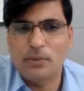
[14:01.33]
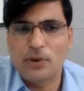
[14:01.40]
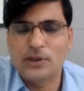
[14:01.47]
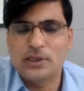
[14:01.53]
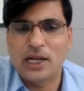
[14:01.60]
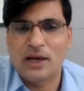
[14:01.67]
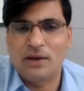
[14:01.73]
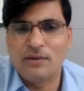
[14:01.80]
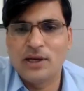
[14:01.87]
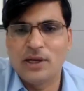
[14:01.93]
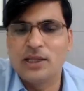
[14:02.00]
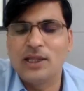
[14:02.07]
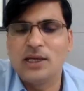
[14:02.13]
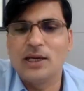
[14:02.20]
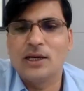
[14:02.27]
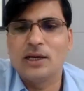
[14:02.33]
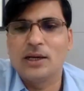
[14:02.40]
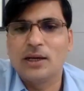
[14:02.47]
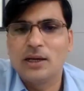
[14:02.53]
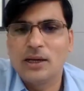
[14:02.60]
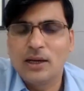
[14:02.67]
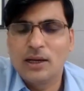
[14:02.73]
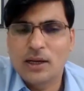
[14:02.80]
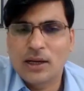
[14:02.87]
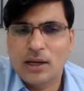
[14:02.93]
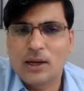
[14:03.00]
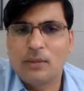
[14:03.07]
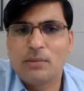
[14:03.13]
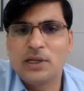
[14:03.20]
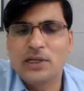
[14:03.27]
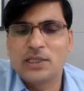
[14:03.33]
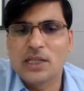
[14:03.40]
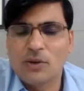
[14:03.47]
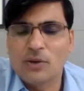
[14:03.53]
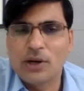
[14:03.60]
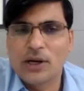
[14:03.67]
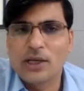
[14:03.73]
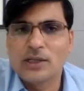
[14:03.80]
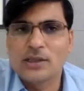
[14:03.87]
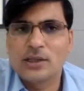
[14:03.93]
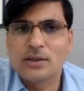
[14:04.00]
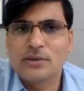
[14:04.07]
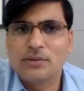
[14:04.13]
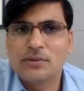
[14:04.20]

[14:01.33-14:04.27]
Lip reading: employees are having in the companies nowadays?